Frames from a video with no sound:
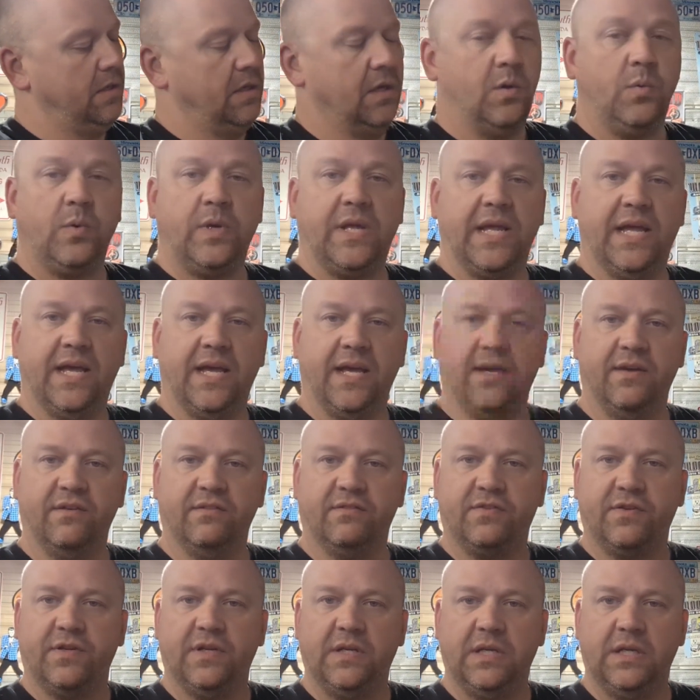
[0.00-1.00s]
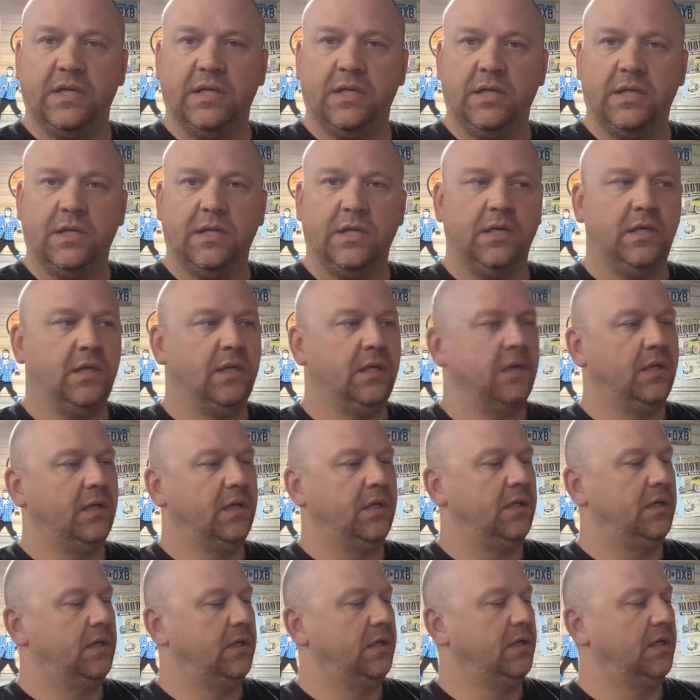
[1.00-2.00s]
We have
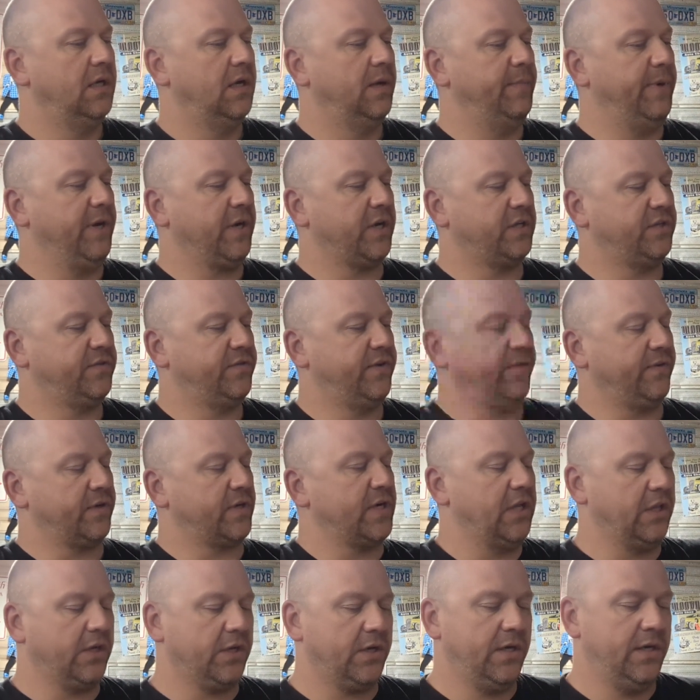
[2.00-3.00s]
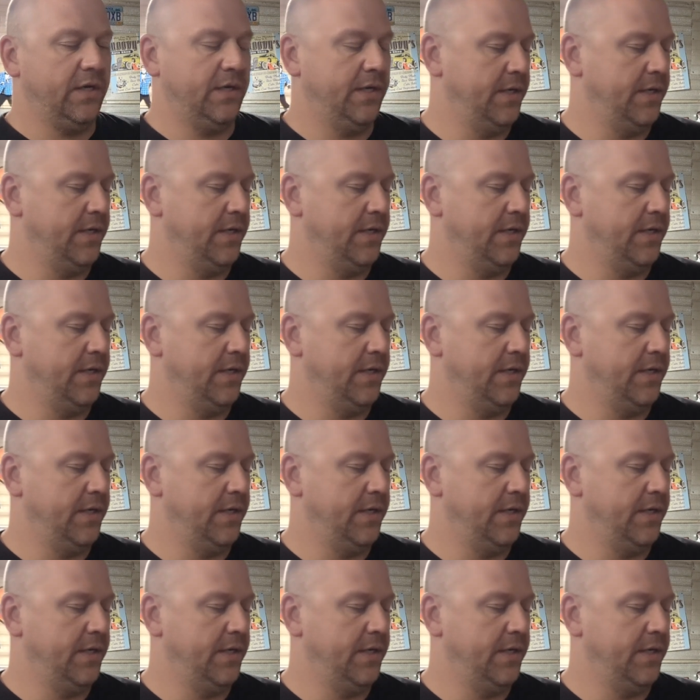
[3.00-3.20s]
America's favorite color,